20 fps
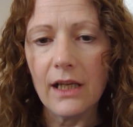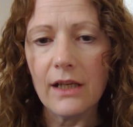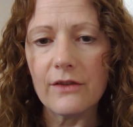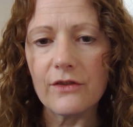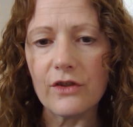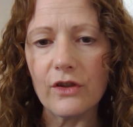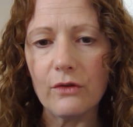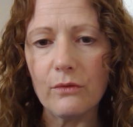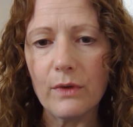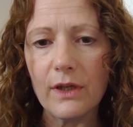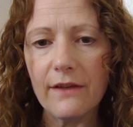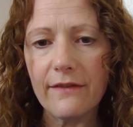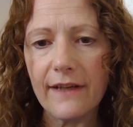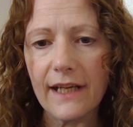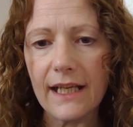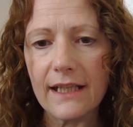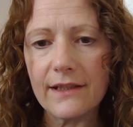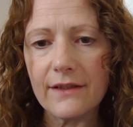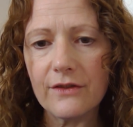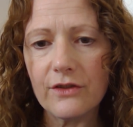So we've
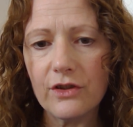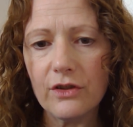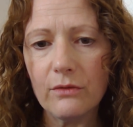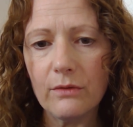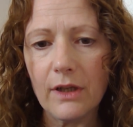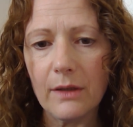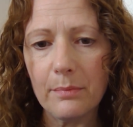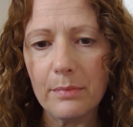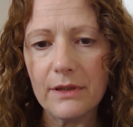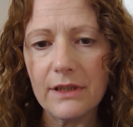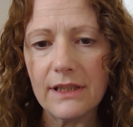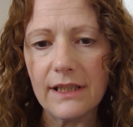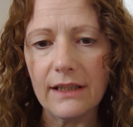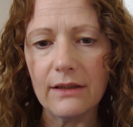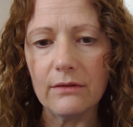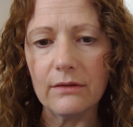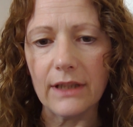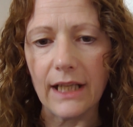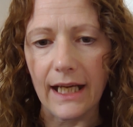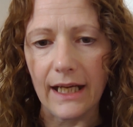asked you up
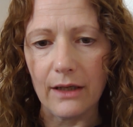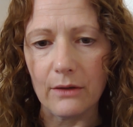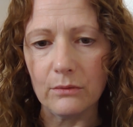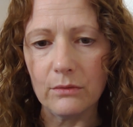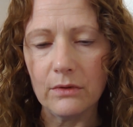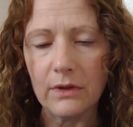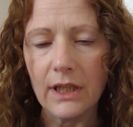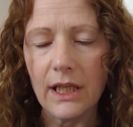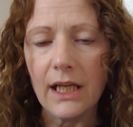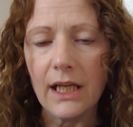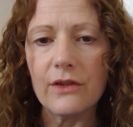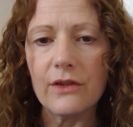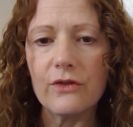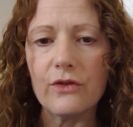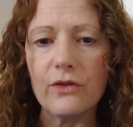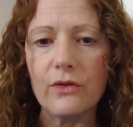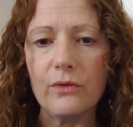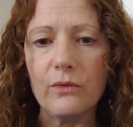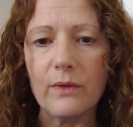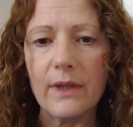until now
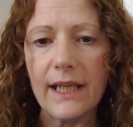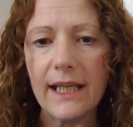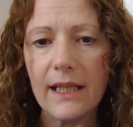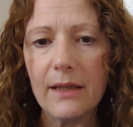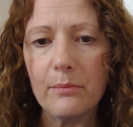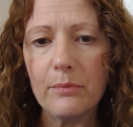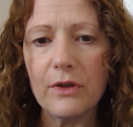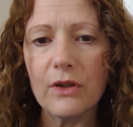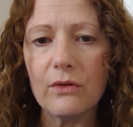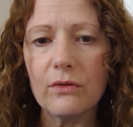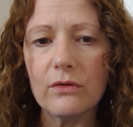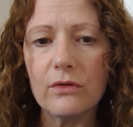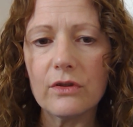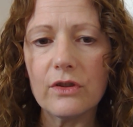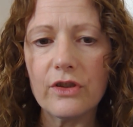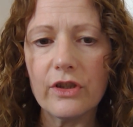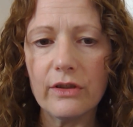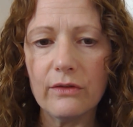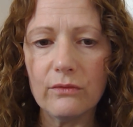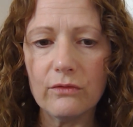to keep your
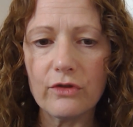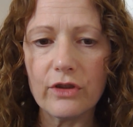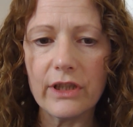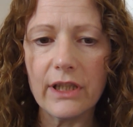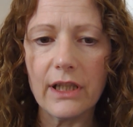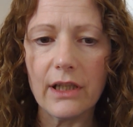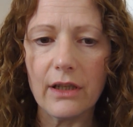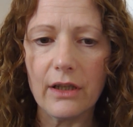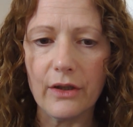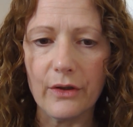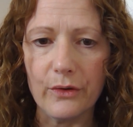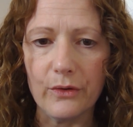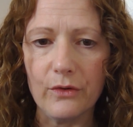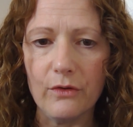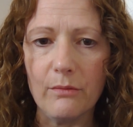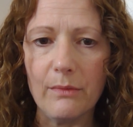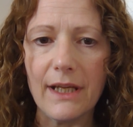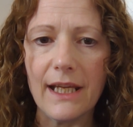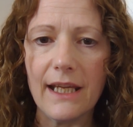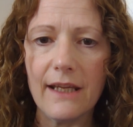children at
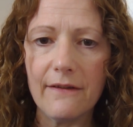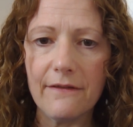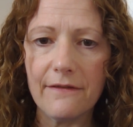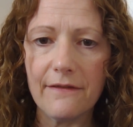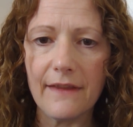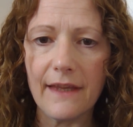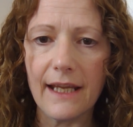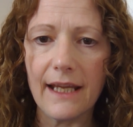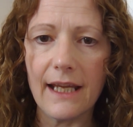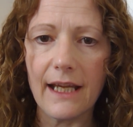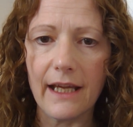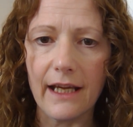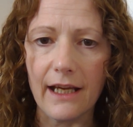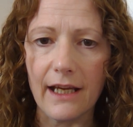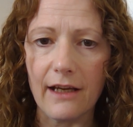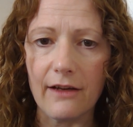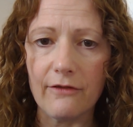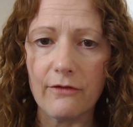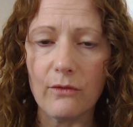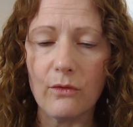home if they
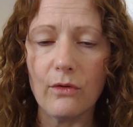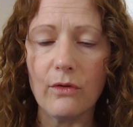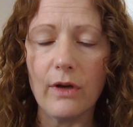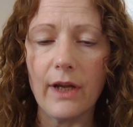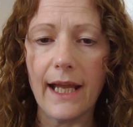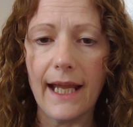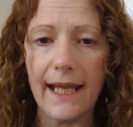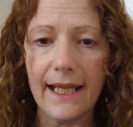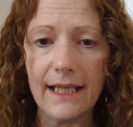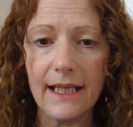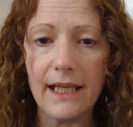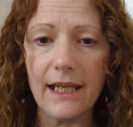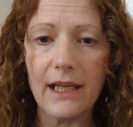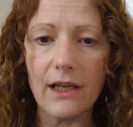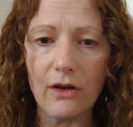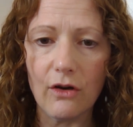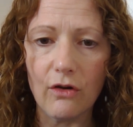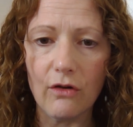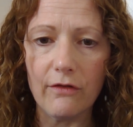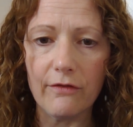have any
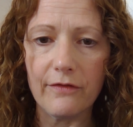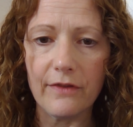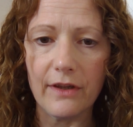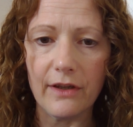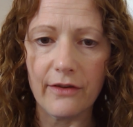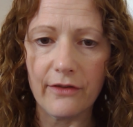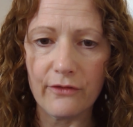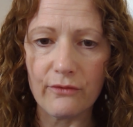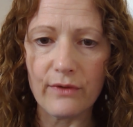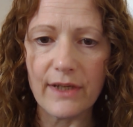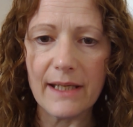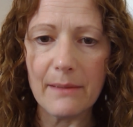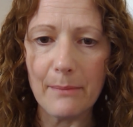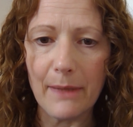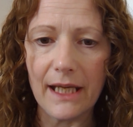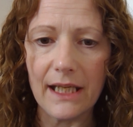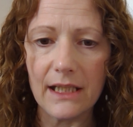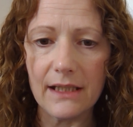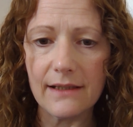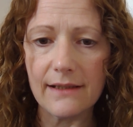of the three
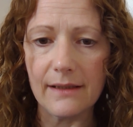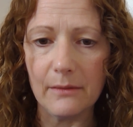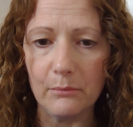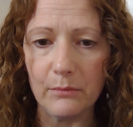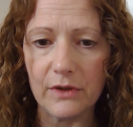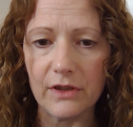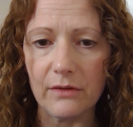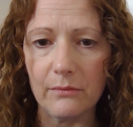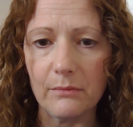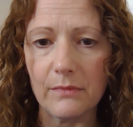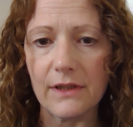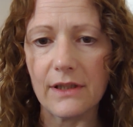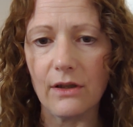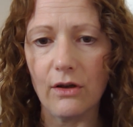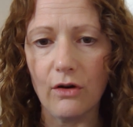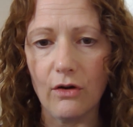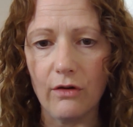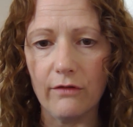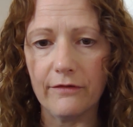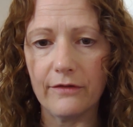main symptoms
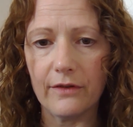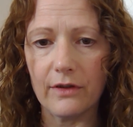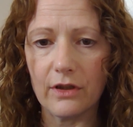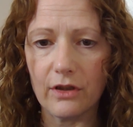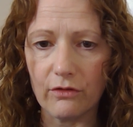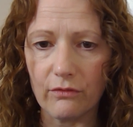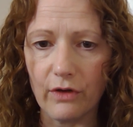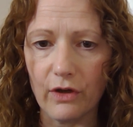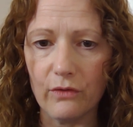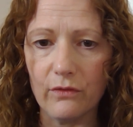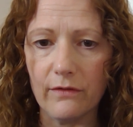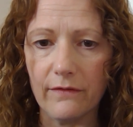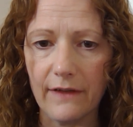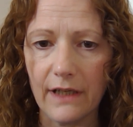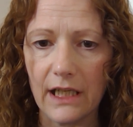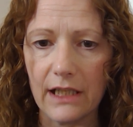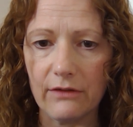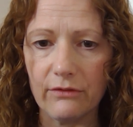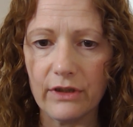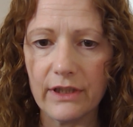of
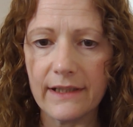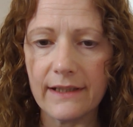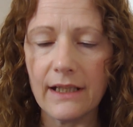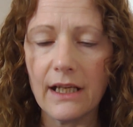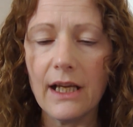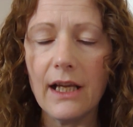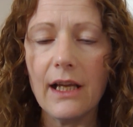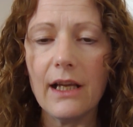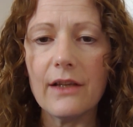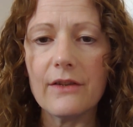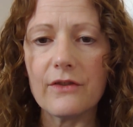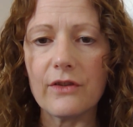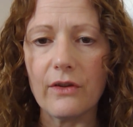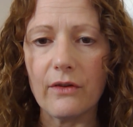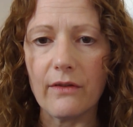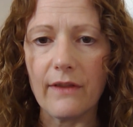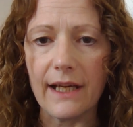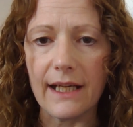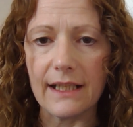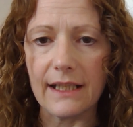coronavirus.
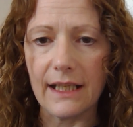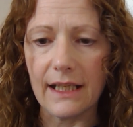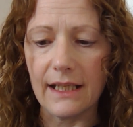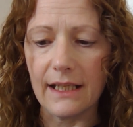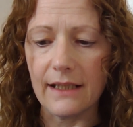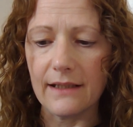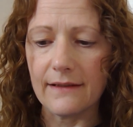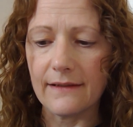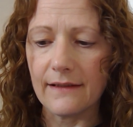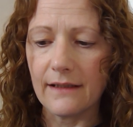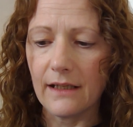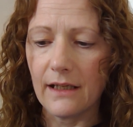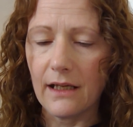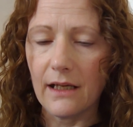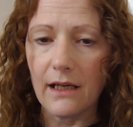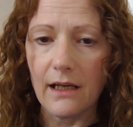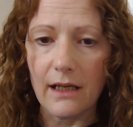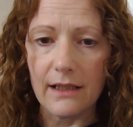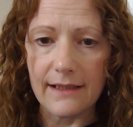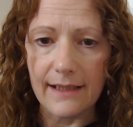So that is
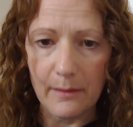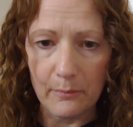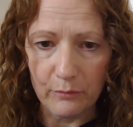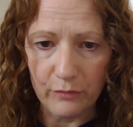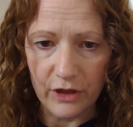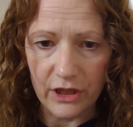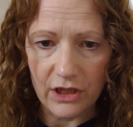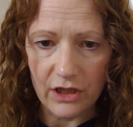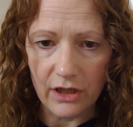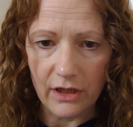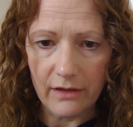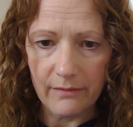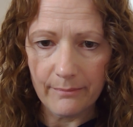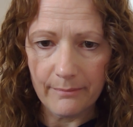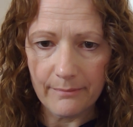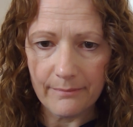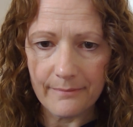a temperature,